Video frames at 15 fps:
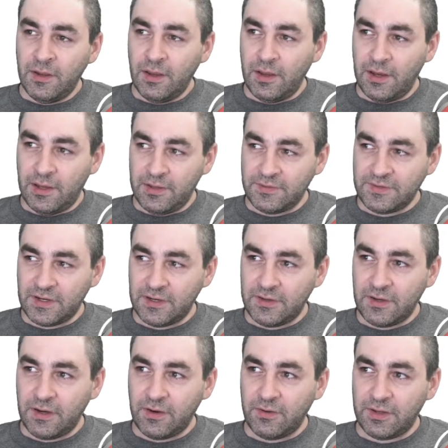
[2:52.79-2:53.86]
and
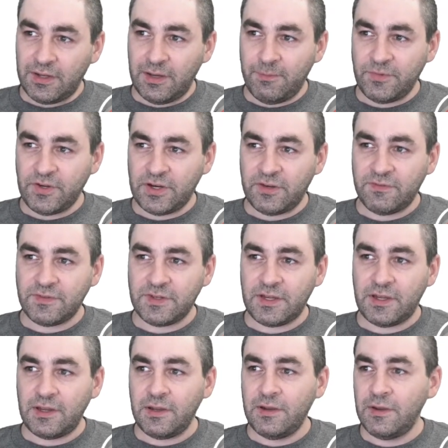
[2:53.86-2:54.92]
secondarily in
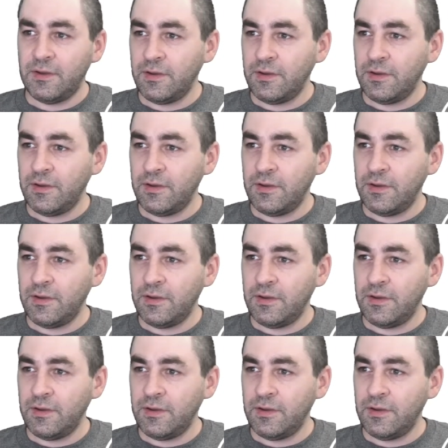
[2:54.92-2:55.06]
Objective-C.